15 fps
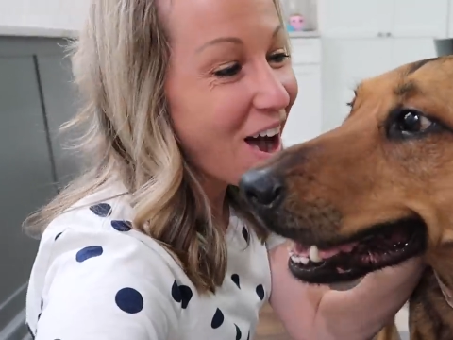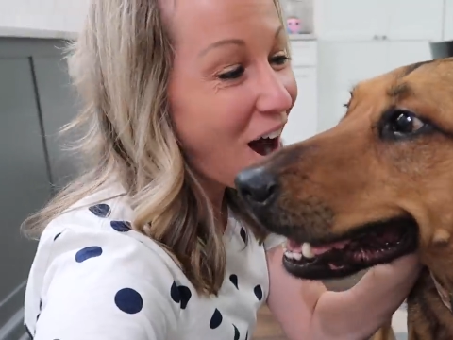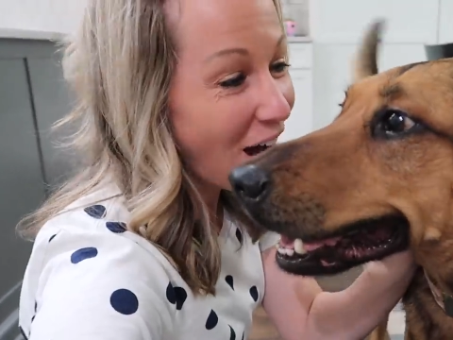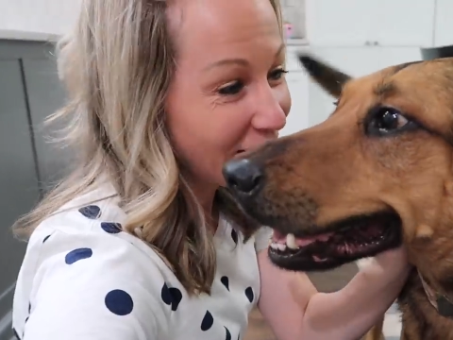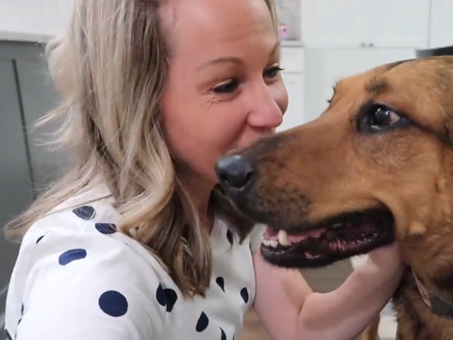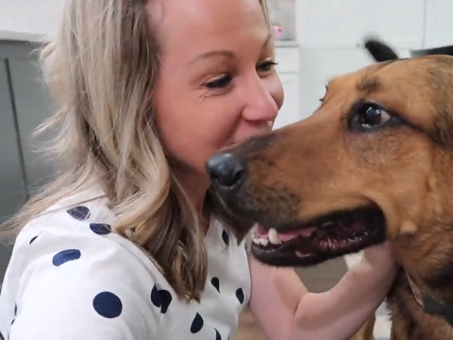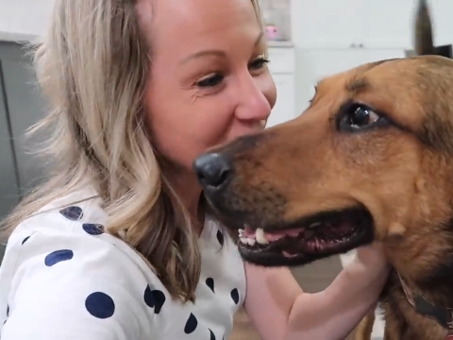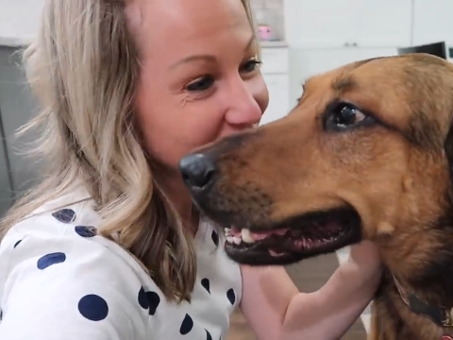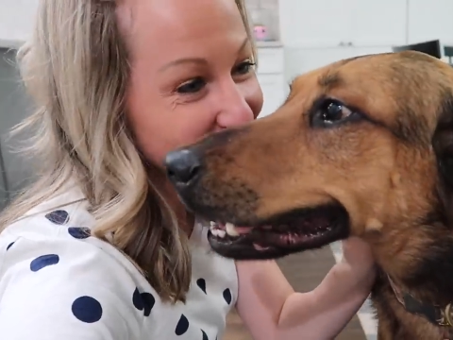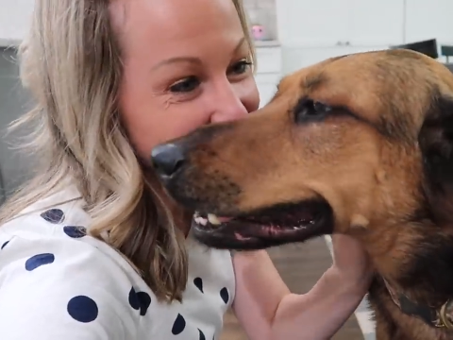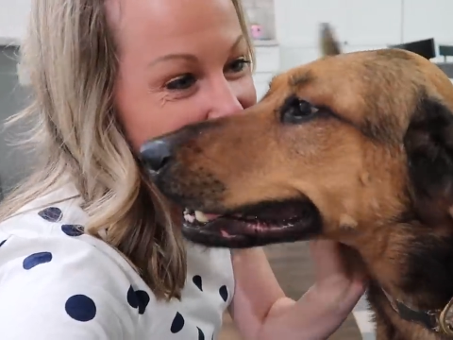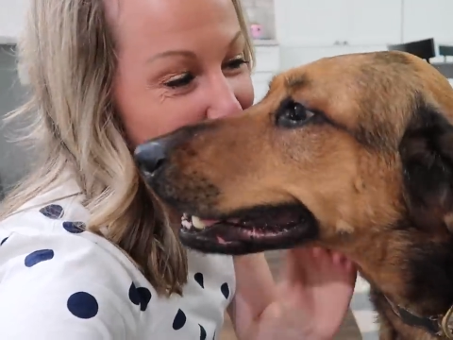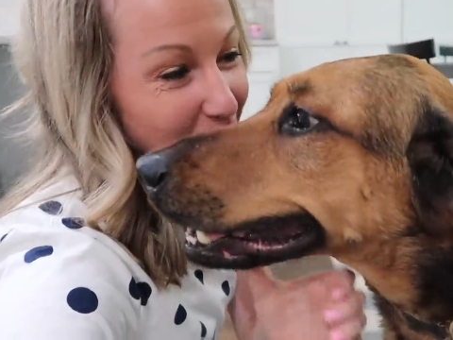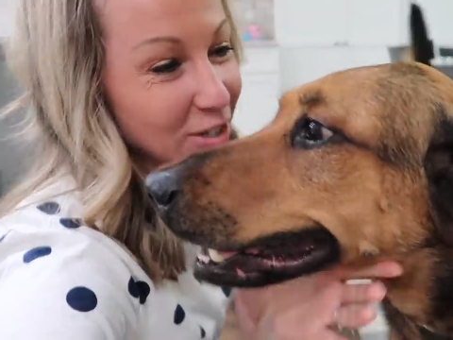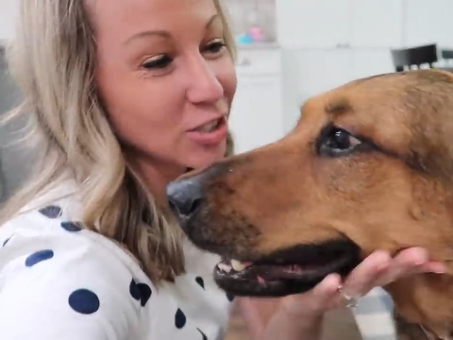on a T V
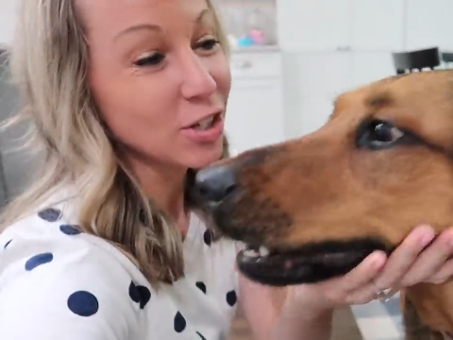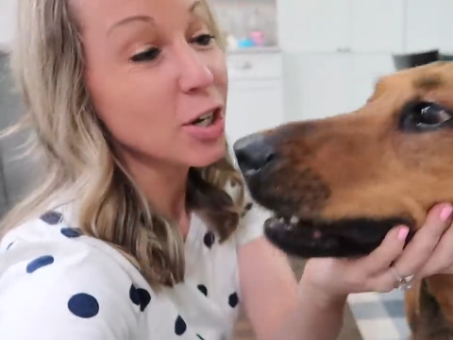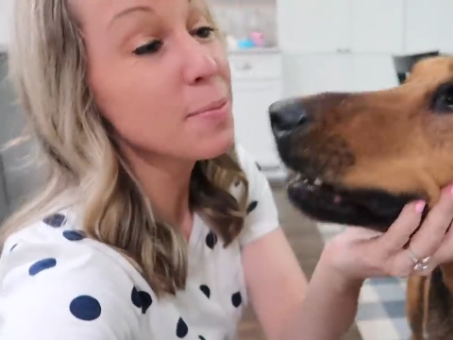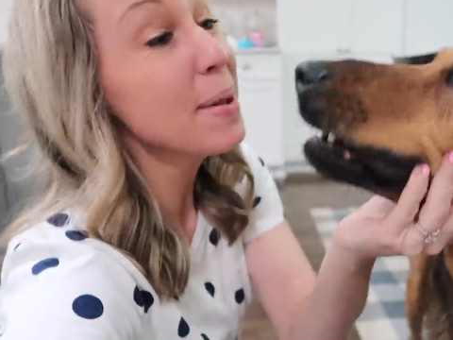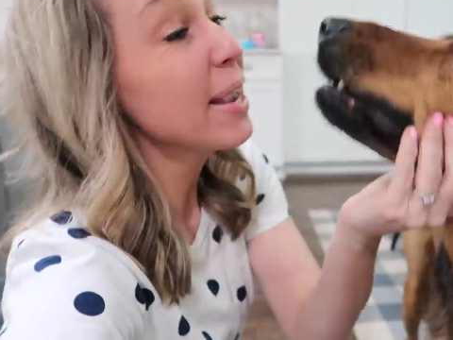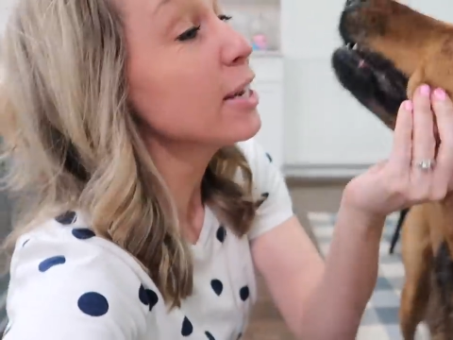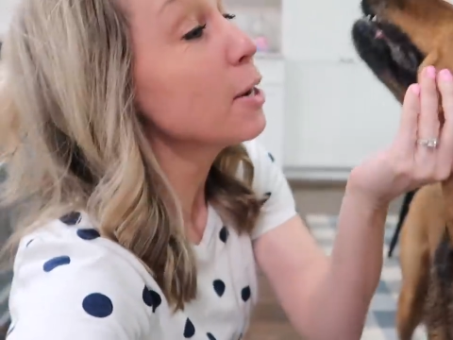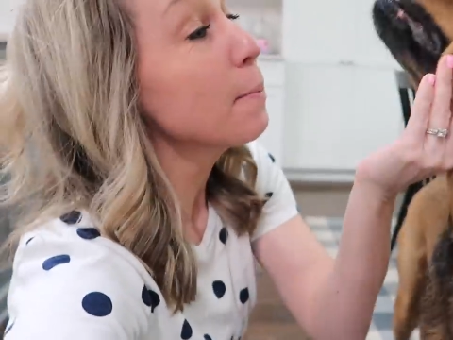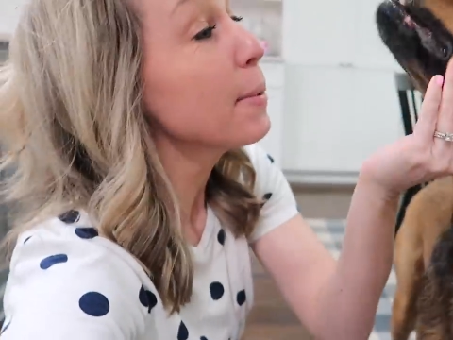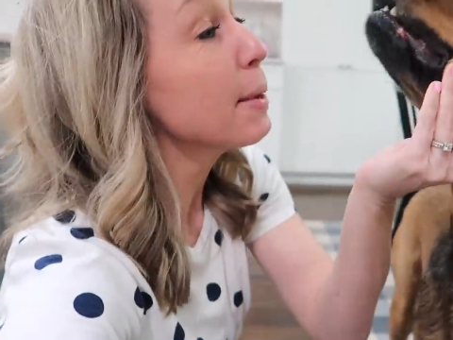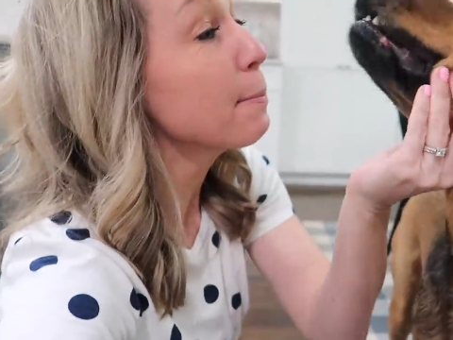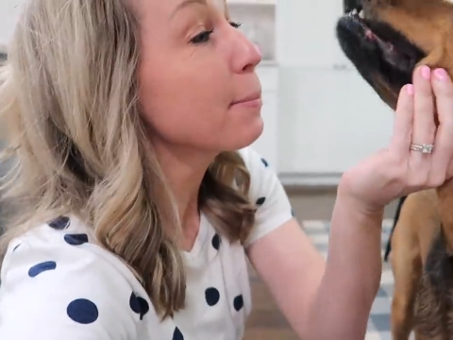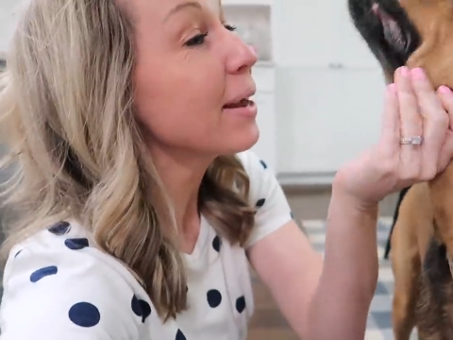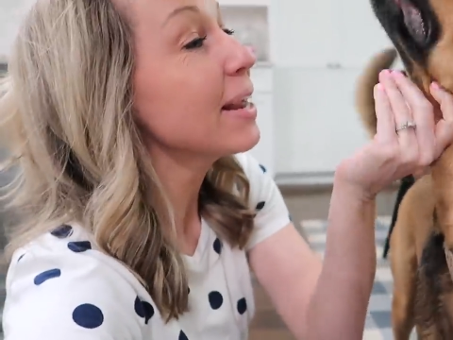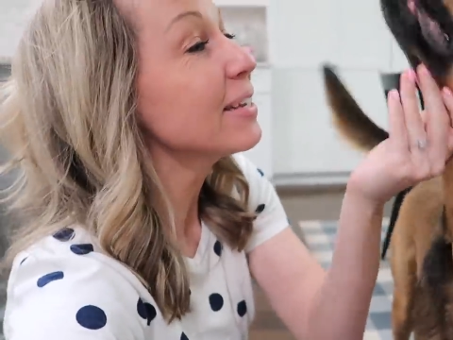commercial. You're making your
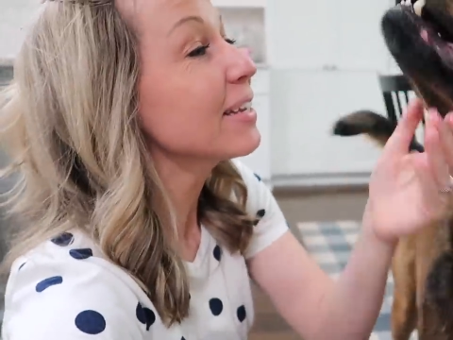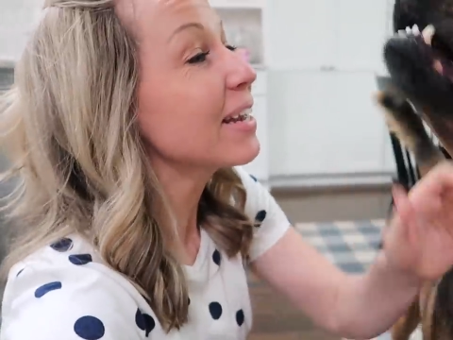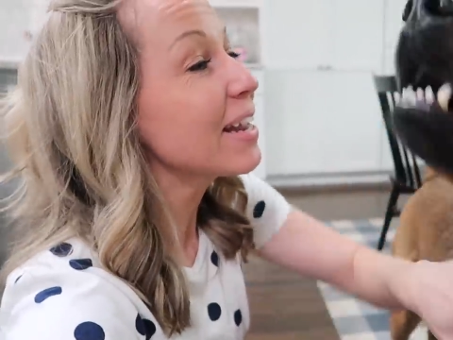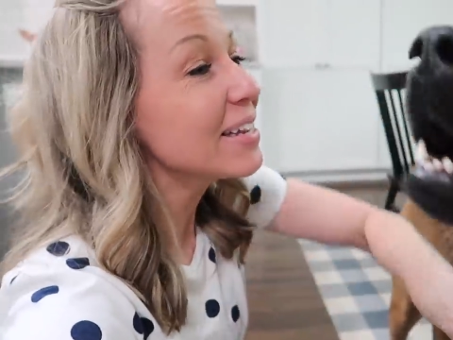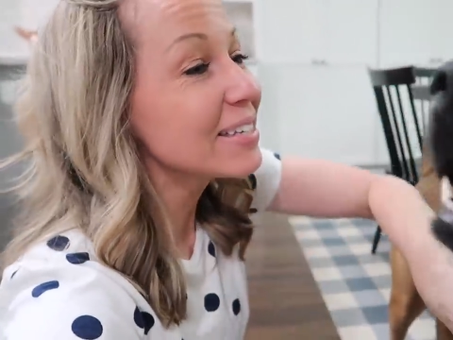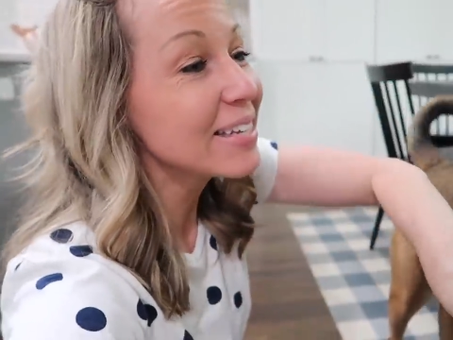big break today,